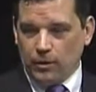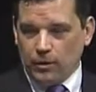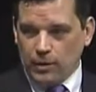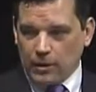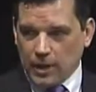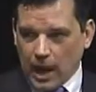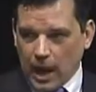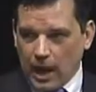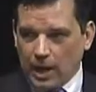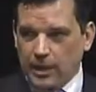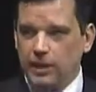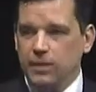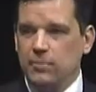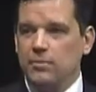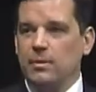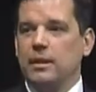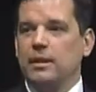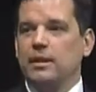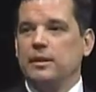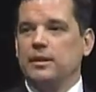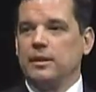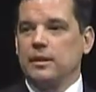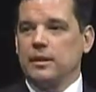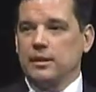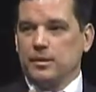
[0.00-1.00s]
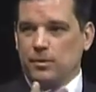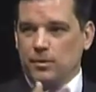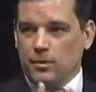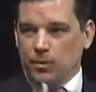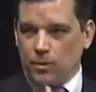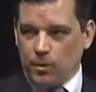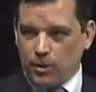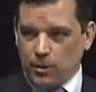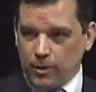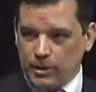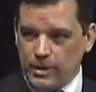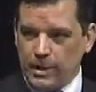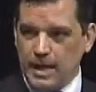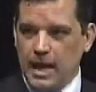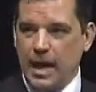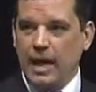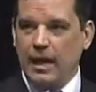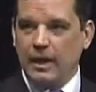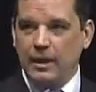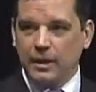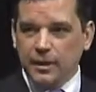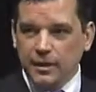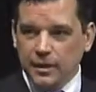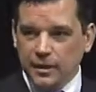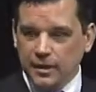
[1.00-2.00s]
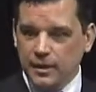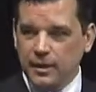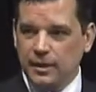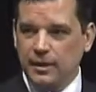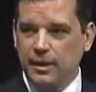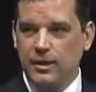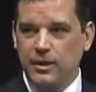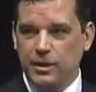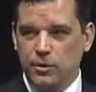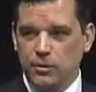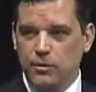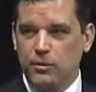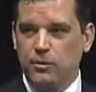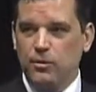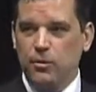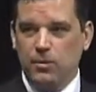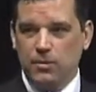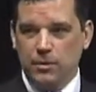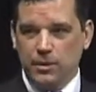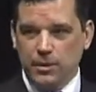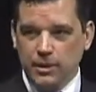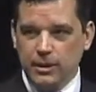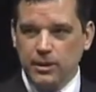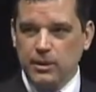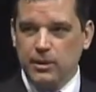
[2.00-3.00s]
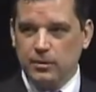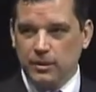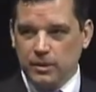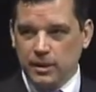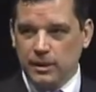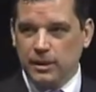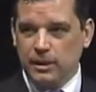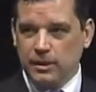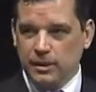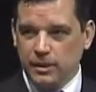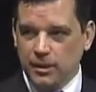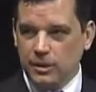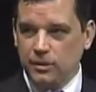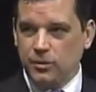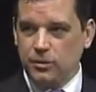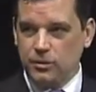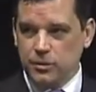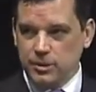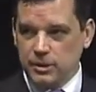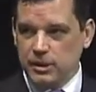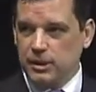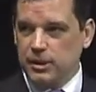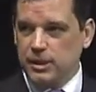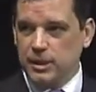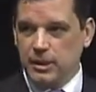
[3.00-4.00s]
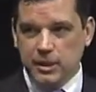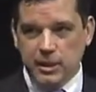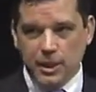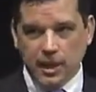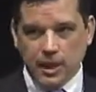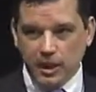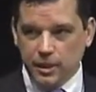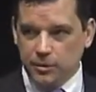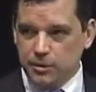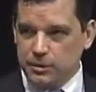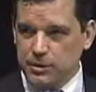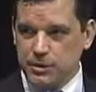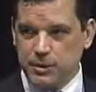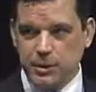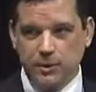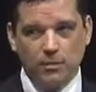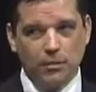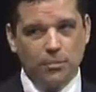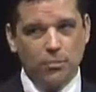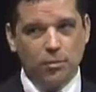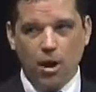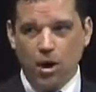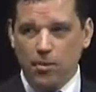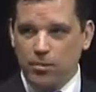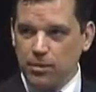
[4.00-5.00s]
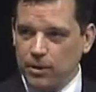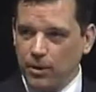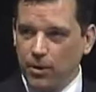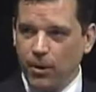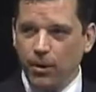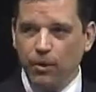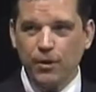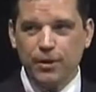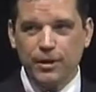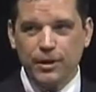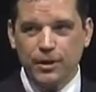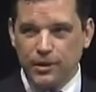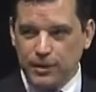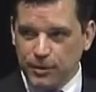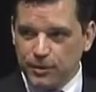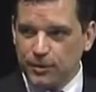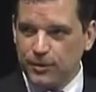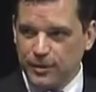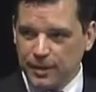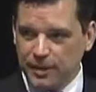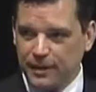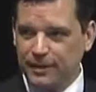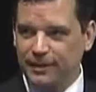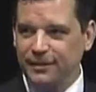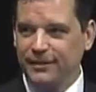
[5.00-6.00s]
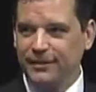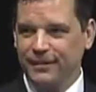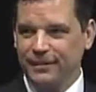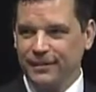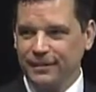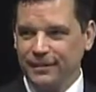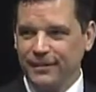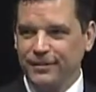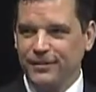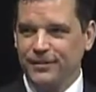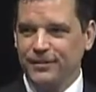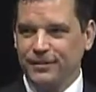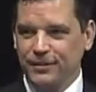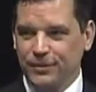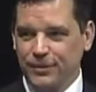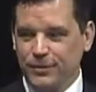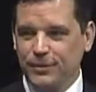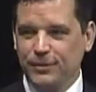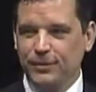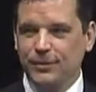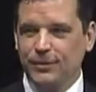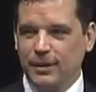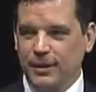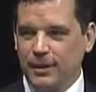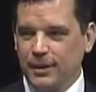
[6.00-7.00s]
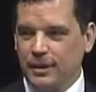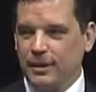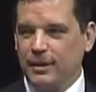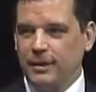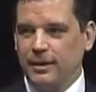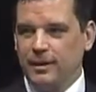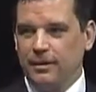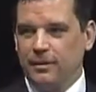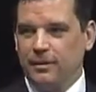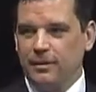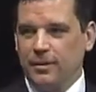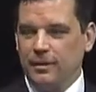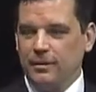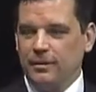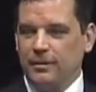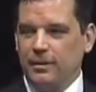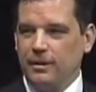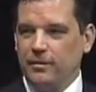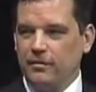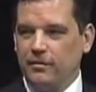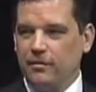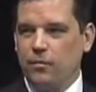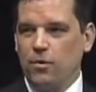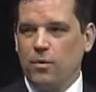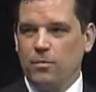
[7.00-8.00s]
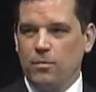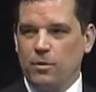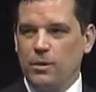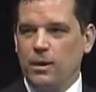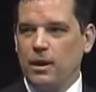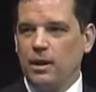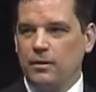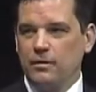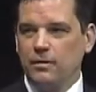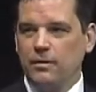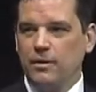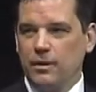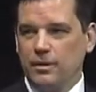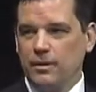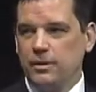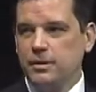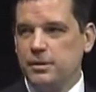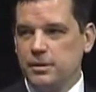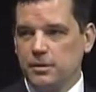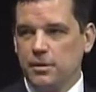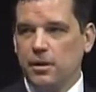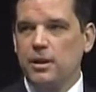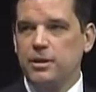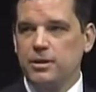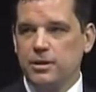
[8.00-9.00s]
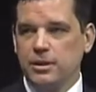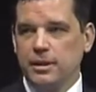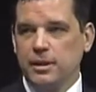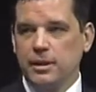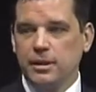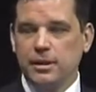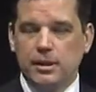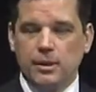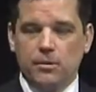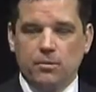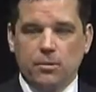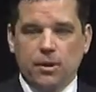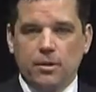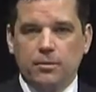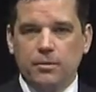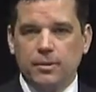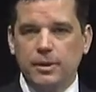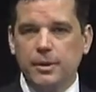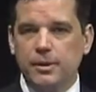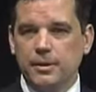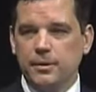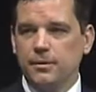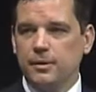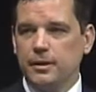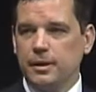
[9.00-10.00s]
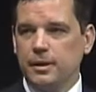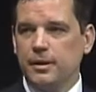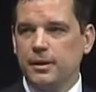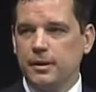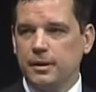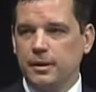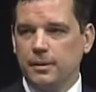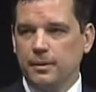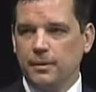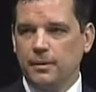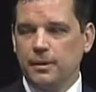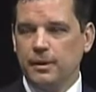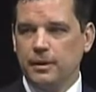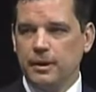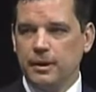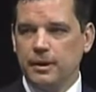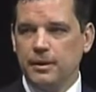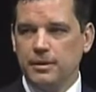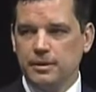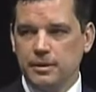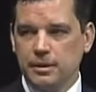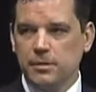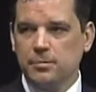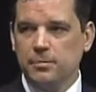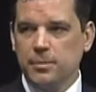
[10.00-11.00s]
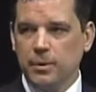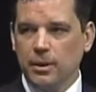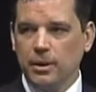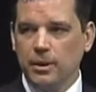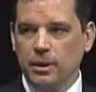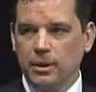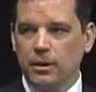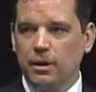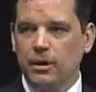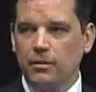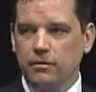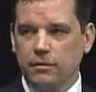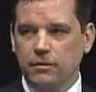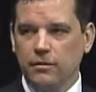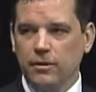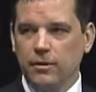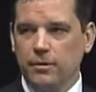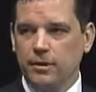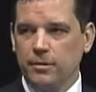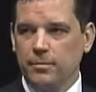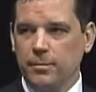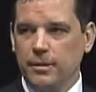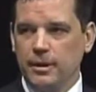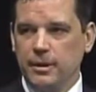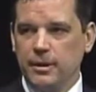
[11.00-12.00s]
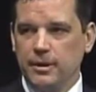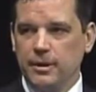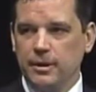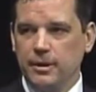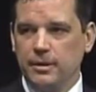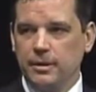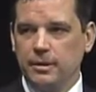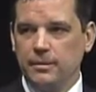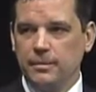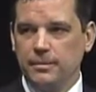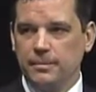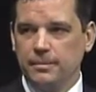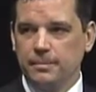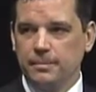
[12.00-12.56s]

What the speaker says: documents or texts that you would normally use in the social studies class, which they were probably already using to inform a lot of their instruction as they work with students. So I think it's just building off of those pieces.